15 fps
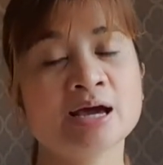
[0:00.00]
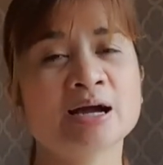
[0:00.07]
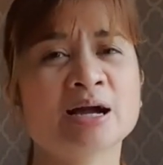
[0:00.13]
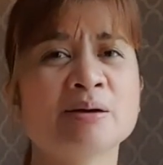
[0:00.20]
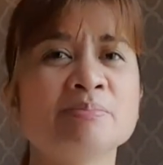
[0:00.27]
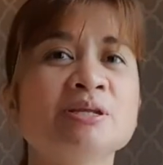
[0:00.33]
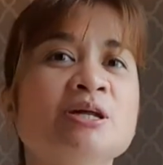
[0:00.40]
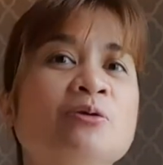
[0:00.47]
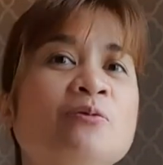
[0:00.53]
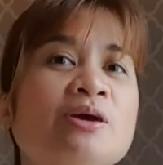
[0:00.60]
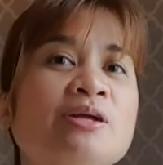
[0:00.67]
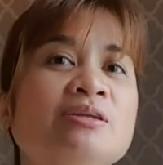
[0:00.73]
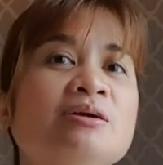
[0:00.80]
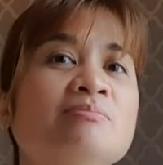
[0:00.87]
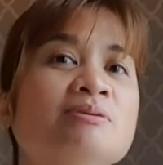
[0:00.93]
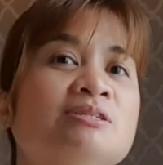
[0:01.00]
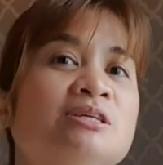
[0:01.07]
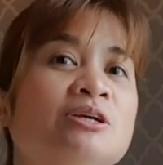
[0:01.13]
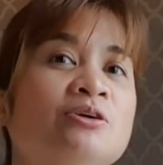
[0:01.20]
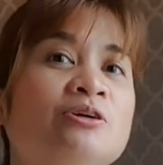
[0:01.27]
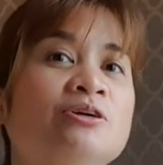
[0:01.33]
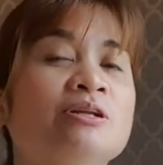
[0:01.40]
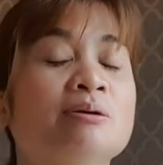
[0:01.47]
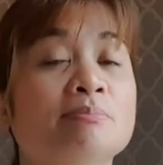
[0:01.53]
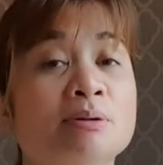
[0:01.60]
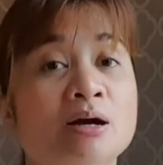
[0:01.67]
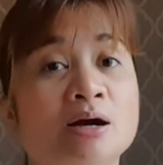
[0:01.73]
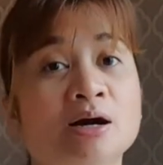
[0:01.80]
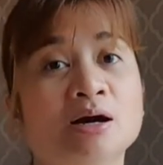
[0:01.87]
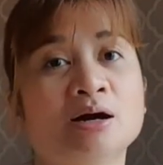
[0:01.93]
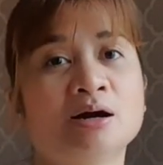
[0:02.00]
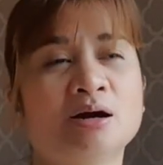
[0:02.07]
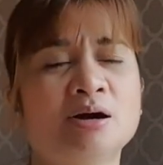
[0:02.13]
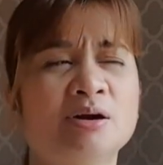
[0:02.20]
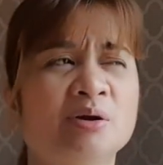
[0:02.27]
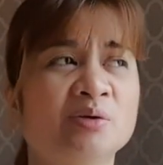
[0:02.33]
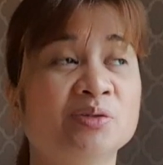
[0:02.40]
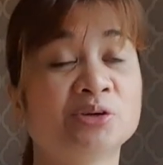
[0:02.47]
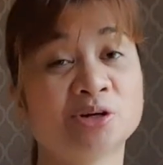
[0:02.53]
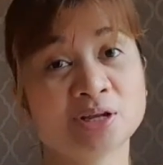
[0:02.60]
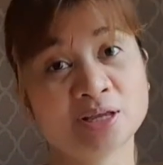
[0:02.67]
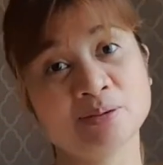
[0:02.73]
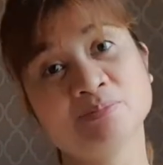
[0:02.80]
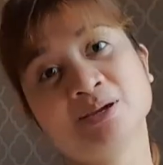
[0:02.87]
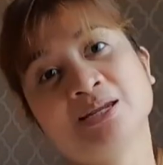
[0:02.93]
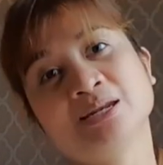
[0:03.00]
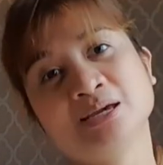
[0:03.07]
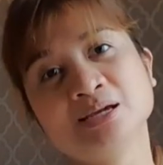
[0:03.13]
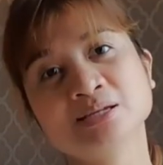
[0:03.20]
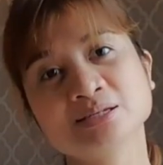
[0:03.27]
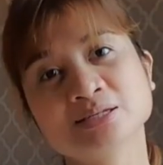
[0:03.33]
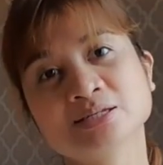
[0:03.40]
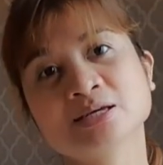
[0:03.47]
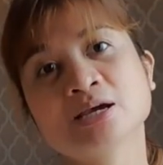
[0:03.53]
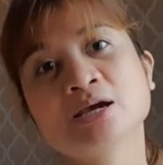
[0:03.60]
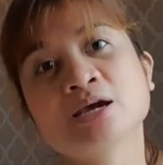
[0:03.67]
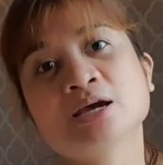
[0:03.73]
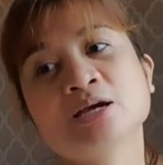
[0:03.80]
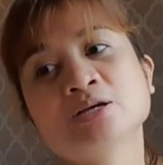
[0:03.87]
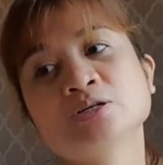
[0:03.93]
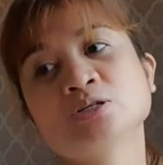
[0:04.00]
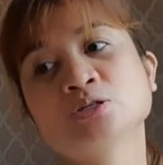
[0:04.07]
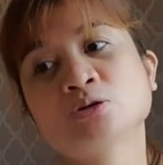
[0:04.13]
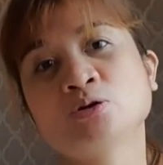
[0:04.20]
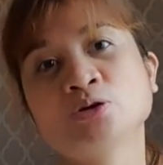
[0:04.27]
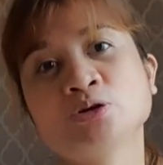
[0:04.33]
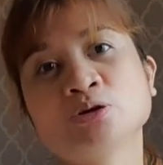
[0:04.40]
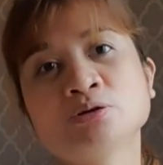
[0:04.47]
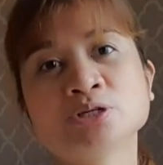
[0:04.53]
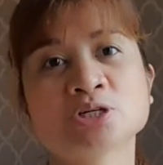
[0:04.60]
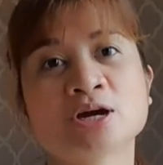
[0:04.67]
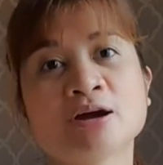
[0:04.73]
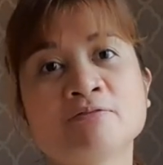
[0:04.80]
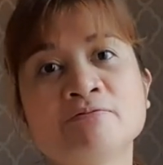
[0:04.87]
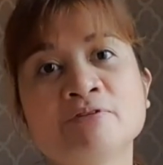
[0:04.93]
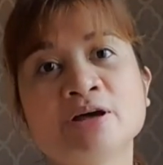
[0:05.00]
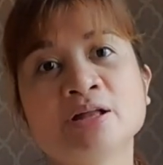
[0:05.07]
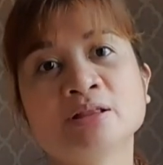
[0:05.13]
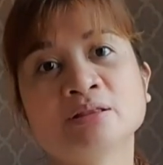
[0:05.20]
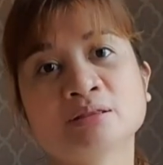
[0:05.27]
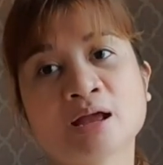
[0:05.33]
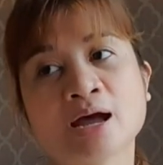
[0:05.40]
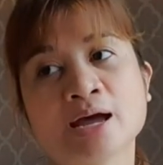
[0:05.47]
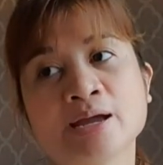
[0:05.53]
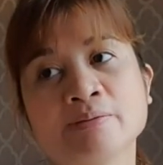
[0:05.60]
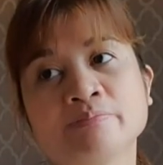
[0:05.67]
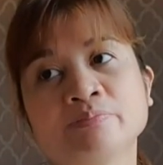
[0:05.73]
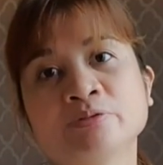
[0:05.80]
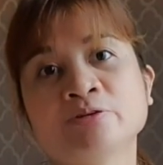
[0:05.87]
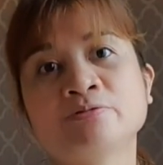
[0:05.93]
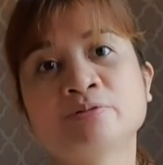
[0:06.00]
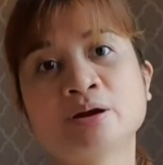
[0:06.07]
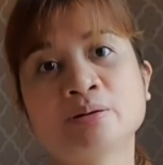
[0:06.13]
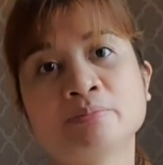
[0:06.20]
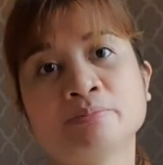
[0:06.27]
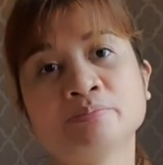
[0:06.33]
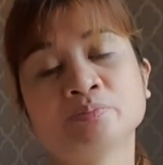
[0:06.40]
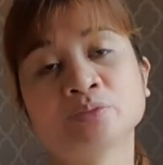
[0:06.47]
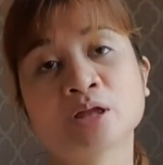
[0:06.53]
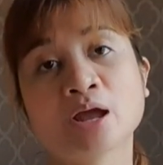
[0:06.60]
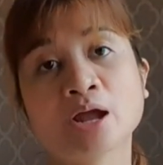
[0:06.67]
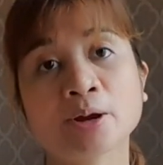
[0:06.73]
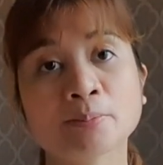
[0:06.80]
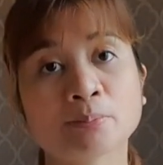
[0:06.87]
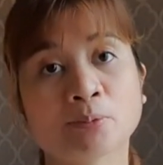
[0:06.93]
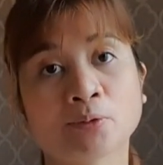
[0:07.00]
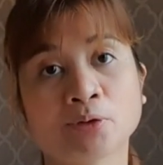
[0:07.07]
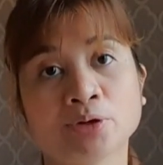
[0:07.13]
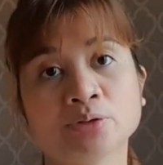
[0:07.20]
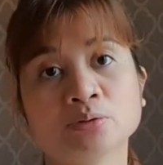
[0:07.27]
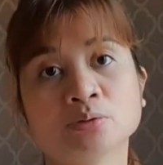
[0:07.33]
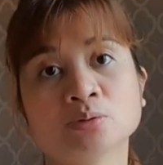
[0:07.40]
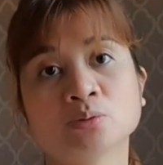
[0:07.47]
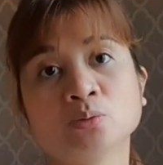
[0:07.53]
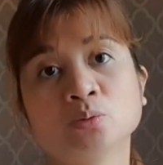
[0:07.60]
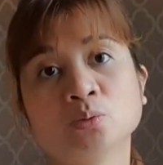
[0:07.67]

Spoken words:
kami nag-wait kami siguro ng mga around 30 minutes. So, yung travel time from airport to